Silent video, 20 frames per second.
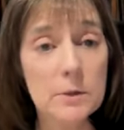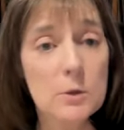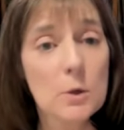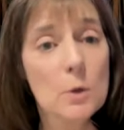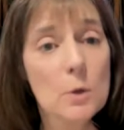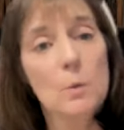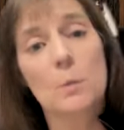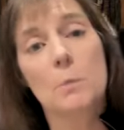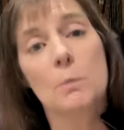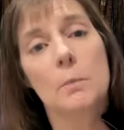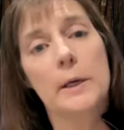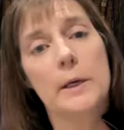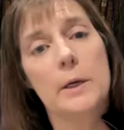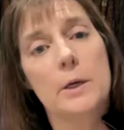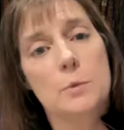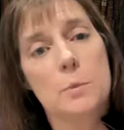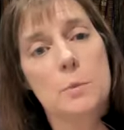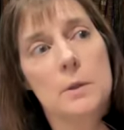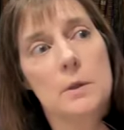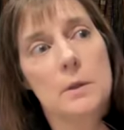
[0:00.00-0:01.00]
So my
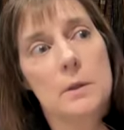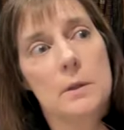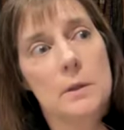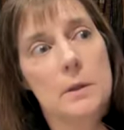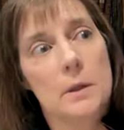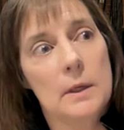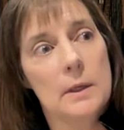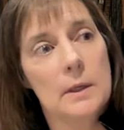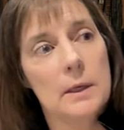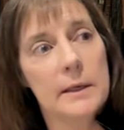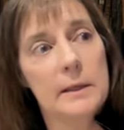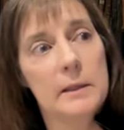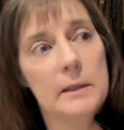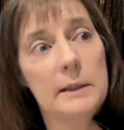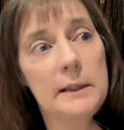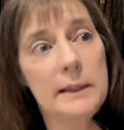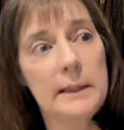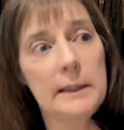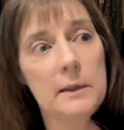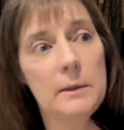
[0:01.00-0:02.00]
husband and I
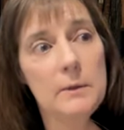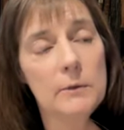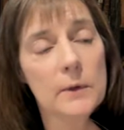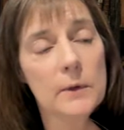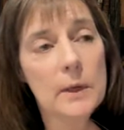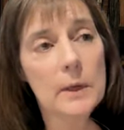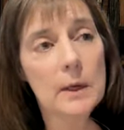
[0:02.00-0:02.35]
leave